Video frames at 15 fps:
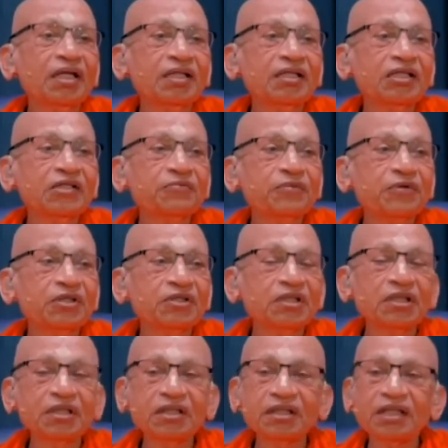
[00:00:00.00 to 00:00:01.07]
this
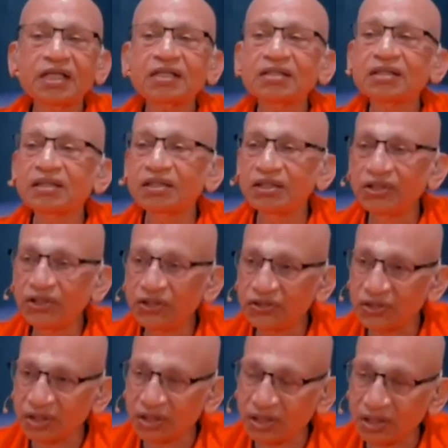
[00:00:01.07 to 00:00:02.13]
person gets the
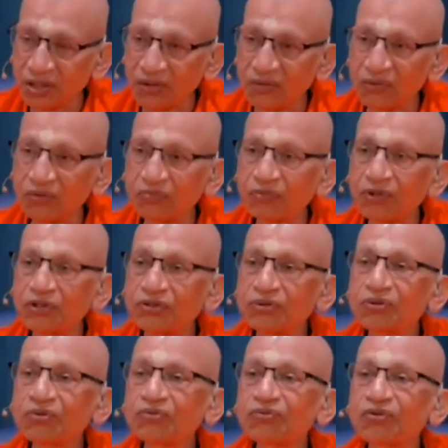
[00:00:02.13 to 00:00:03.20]
leisure now to
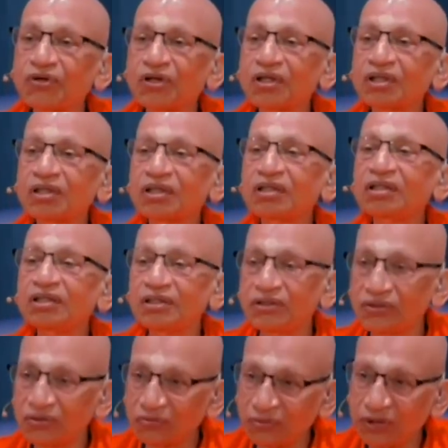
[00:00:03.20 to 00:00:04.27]
pursue what he
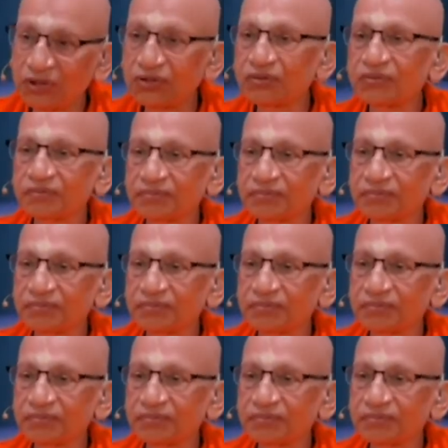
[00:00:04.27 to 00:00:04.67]
needs to pursue.